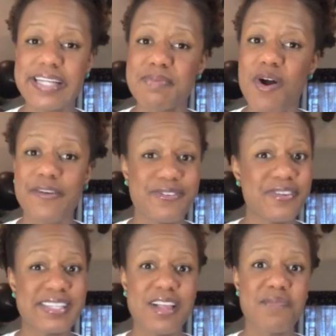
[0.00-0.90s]
but also to
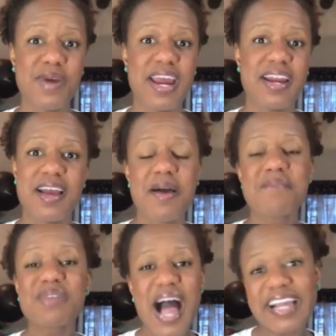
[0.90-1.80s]
celebrate
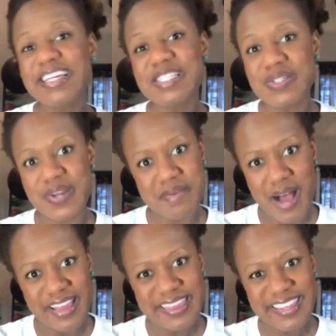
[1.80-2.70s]
Black History
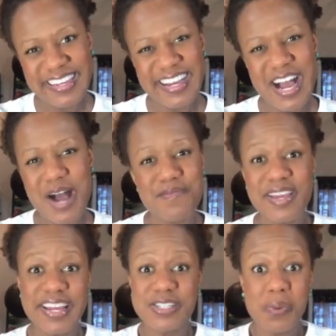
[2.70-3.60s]
Month
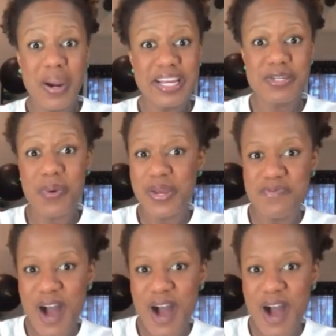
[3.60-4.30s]
in 2021.